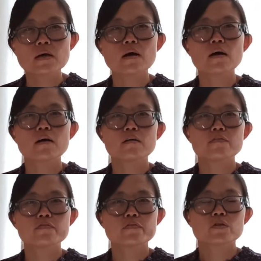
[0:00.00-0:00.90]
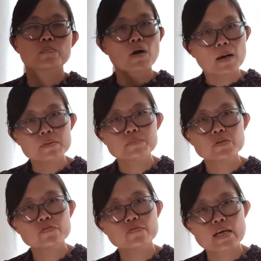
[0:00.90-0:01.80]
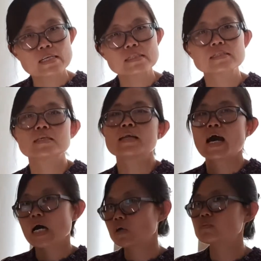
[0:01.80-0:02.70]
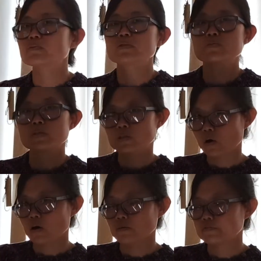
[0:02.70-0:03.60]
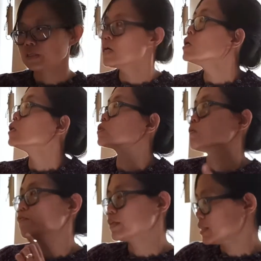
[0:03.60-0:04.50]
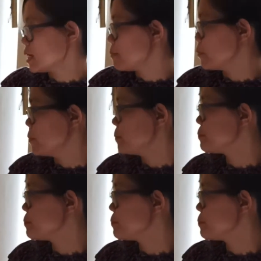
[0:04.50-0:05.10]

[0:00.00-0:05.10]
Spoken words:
of the problem you faced and how it was resolved. So for example,